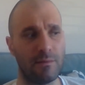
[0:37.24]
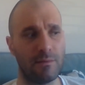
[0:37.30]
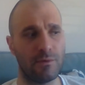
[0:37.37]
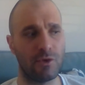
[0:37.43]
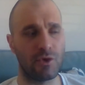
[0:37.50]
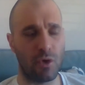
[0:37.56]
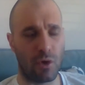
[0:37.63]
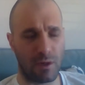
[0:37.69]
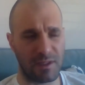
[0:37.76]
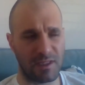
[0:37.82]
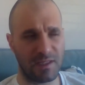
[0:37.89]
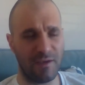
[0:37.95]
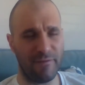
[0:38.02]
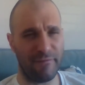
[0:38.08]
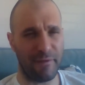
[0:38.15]
Sean
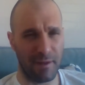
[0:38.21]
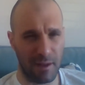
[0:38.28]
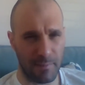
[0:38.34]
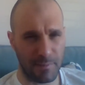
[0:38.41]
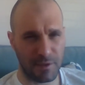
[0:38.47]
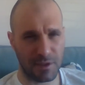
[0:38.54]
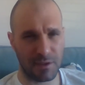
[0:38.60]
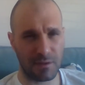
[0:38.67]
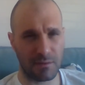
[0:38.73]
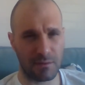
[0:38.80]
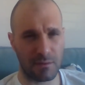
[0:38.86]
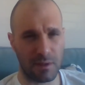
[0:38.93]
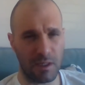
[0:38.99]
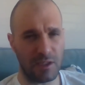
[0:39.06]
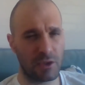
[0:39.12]
C. Phillips.
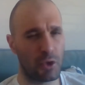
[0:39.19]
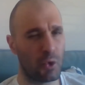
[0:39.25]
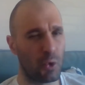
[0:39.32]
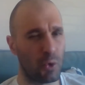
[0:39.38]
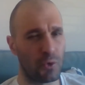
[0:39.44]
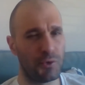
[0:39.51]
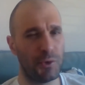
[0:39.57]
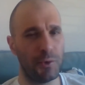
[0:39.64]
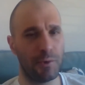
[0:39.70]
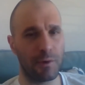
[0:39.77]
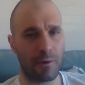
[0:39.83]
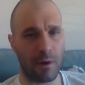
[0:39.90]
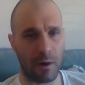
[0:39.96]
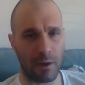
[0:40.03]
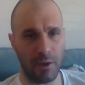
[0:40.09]
He's Cool
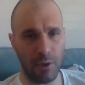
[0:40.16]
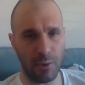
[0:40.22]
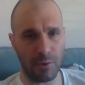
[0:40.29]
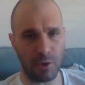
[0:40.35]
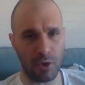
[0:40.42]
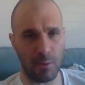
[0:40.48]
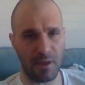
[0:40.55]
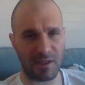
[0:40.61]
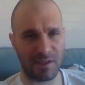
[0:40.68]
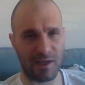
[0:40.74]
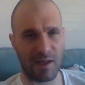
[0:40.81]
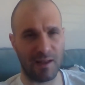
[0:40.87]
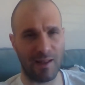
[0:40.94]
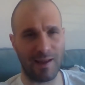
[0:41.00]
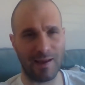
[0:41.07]
Duder on YouTube. He does a
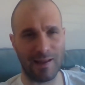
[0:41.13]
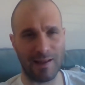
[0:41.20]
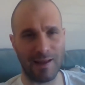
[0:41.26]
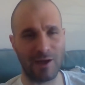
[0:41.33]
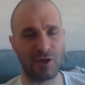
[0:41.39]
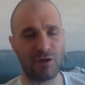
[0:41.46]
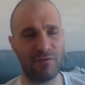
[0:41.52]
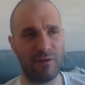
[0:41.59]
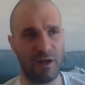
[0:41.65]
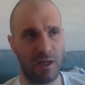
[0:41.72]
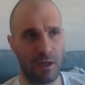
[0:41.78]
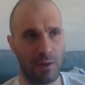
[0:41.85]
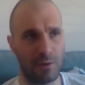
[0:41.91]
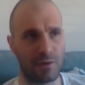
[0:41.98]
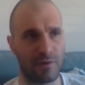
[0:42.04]
lot of like collection
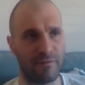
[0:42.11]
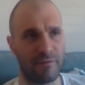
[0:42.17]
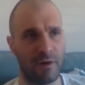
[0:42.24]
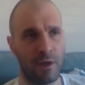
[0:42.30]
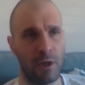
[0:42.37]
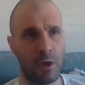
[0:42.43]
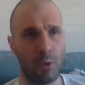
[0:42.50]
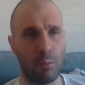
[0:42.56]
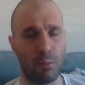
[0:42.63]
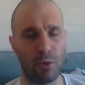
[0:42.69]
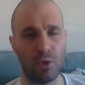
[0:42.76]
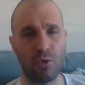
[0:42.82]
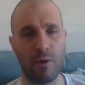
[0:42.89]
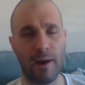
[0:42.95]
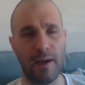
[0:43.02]
videos of
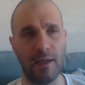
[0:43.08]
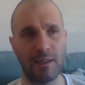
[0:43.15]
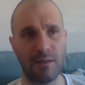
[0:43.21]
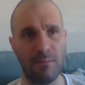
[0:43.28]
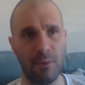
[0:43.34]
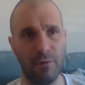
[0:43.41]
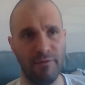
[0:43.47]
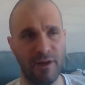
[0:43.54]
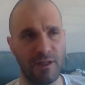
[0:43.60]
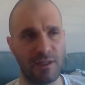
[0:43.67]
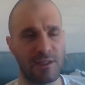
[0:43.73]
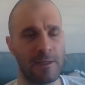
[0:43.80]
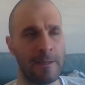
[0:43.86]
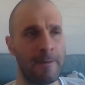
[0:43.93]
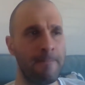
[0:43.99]
Blu-rays and
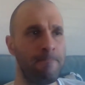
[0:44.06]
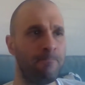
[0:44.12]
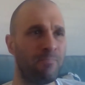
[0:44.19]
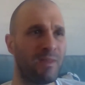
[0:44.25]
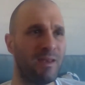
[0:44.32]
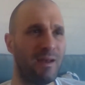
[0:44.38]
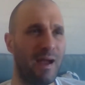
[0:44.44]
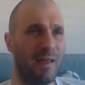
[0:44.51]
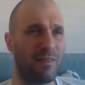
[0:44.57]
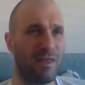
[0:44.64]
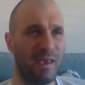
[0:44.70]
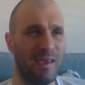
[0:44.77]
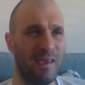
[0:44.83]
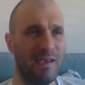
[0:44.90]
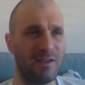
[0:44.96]
movies. I
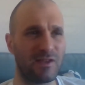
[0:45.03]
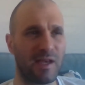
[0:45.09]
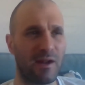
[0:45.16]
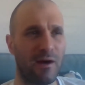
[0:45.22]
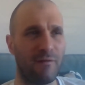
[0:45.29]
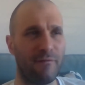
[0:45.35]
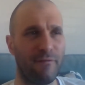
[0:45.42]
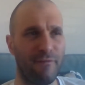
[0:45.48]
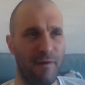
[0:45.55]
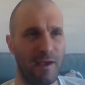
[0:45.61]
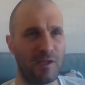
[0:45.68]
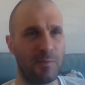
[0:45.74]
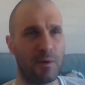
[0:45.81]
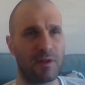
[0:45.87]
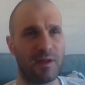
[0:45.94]
think he said on
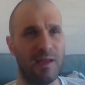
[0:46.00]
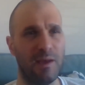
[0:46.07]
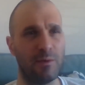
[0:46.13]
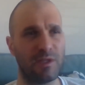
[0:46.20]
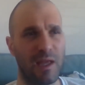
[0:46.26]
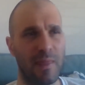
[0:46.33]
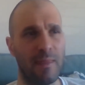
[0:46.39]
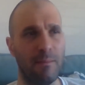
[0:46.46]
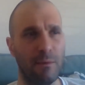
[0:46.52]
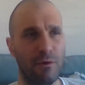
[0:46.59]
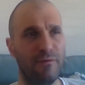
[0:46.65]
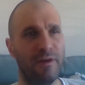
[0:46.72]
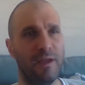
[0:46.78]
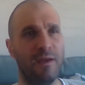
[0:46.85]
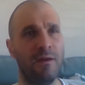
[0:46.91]
Facebook that he was in the
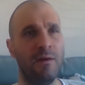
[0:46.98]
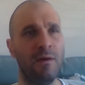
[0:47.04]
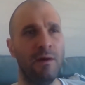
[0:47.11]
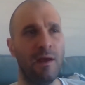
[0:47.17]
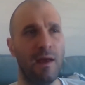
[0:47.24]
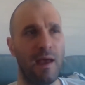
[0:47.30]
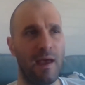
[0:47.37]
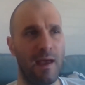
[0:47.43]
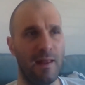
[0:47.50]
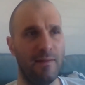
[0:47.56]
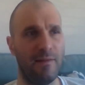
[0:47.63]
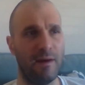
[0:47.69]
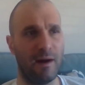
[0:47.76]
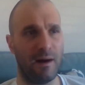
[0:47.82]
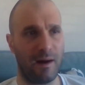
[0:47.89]
movie.
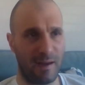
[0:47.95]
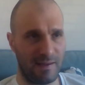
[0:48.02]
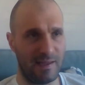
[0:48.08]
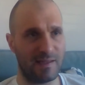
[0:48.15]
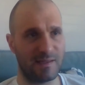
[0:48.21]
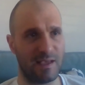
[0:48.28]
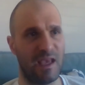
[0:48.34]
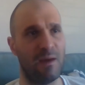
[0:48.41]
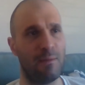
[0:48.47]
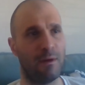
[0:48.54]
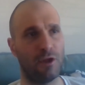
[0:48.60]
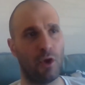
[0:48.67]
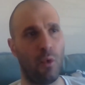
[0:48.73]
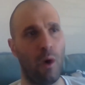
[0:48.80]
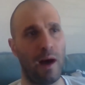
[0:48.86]
And uh, I did see him a
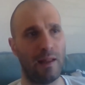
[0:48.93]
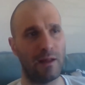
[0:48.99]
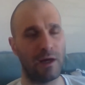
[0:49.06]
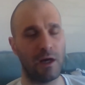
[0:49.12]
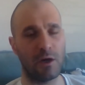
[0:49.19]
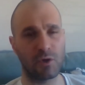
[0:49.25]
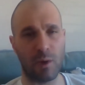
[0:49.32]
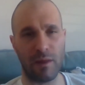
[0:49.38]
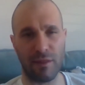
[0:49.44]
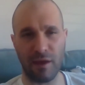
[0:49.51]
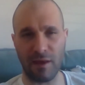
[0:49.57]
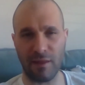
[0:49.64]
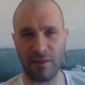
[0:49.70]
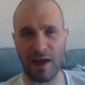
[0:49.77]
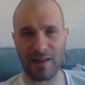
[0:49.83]
little while ago, so I
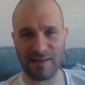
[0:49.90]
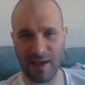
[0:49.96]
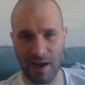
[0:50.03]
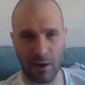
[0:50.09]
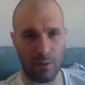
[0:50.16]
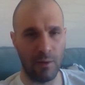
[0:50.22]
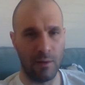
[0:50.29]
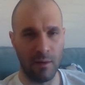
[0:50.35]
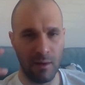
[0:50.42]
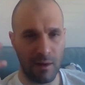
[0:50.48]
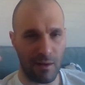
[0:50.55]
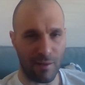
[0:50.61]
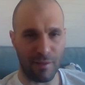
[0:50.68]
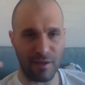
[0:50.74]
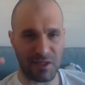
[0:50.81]
think that's how
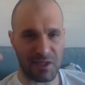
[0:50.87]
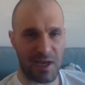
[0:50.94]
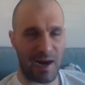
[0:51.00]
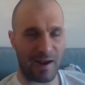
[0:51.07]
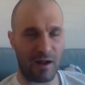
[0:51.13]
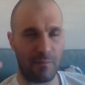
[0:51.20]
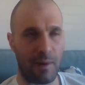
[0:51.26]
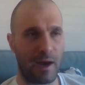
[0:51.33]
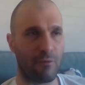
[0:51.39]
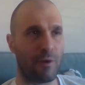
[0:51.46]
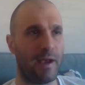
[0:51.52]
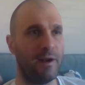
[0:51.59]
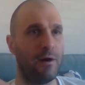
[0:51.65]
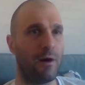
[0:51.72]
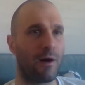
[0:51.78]
this got on my
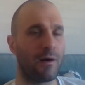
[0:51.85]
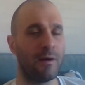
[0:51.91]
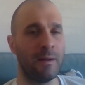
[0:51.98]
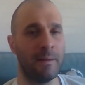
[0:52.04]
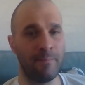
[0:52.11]
radar.